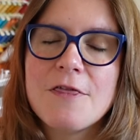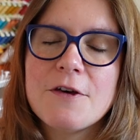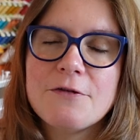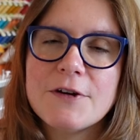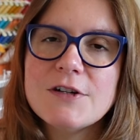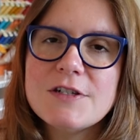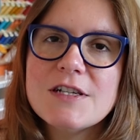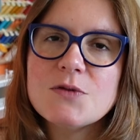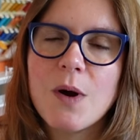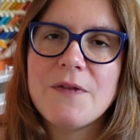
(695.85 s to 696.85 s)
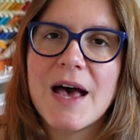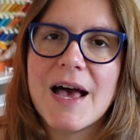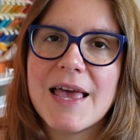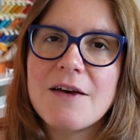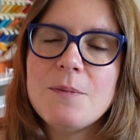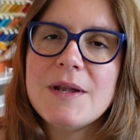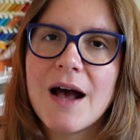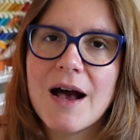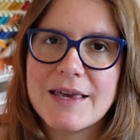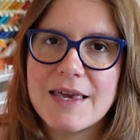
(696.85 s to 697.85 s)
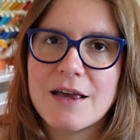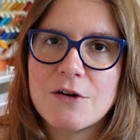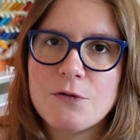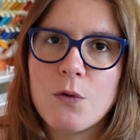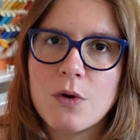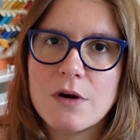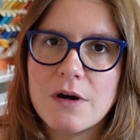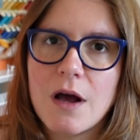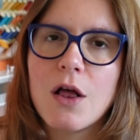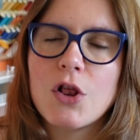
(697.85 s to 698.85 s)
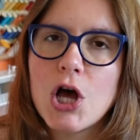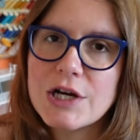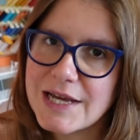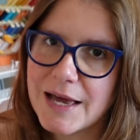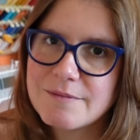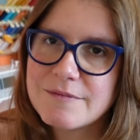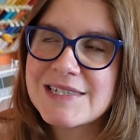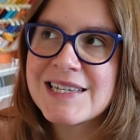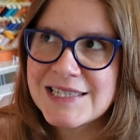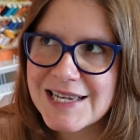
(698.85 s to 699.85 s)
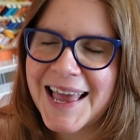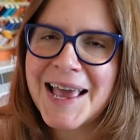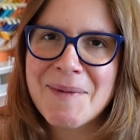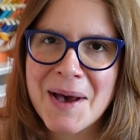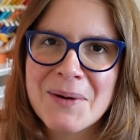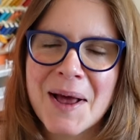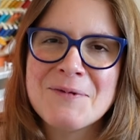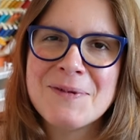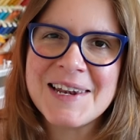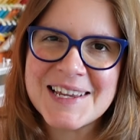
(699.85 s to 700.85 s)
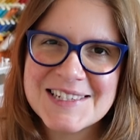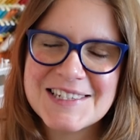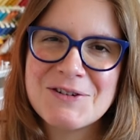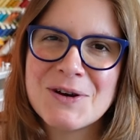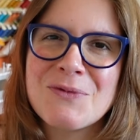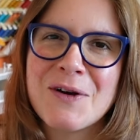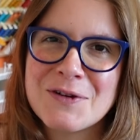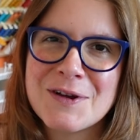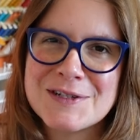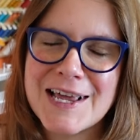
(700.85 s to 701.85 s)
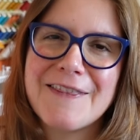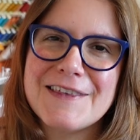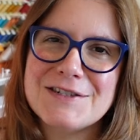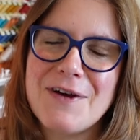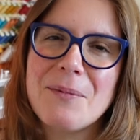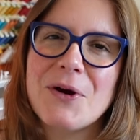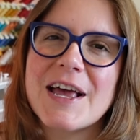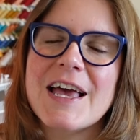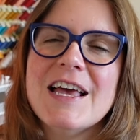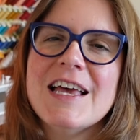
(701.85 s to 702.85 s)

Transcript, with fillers: The first is one that I have been eyeing for a long time. Since it came out, I've been considering whether or not to get this fabric.